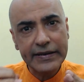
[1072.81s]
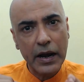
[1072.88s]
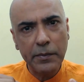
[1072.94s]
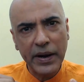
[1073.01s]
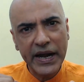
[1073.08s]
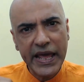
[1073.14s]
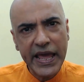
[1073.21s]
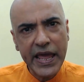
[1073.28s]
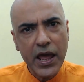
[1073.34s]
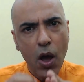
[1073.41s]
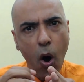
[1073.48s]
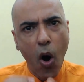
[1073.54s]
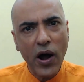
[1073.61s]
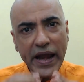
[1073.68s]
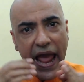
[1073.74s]

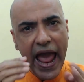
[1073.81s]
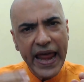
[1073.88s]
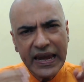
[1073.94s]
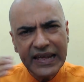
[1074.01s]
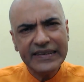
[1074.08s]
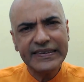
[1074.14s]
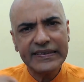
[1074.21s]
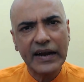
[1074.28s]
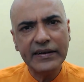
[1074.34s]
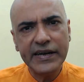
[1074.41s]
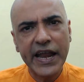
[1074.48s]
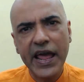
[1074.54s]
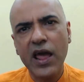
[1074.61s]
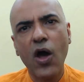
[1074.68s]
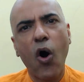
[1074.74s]
remedy on any
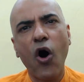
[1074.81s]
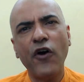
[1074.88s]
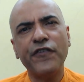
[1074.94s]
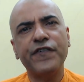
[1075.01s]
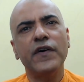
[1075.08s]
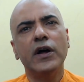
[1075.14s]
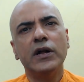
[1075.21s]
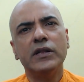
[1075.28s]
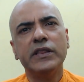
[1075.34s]
Sunday of